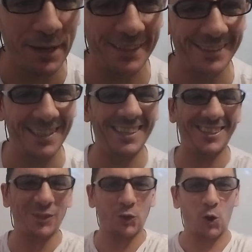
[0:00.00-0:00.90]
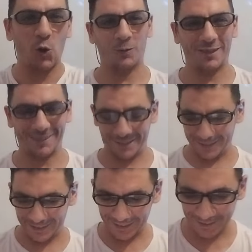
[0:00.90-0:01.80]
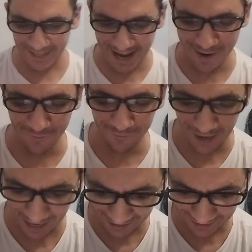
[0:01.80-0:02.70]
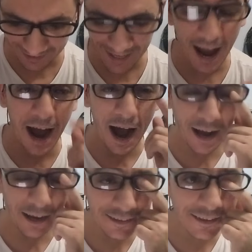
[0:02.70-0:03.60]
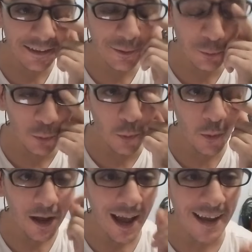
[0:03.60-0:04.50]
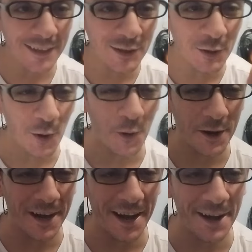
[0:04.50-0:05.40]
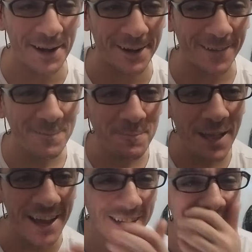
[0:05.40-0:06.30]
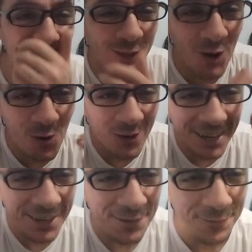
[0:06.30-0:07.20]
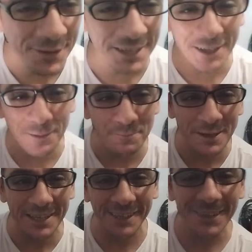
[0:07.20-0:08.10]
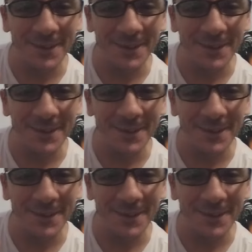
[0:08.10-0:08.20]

totally they invite us to a soccer a soccer in Philippines track,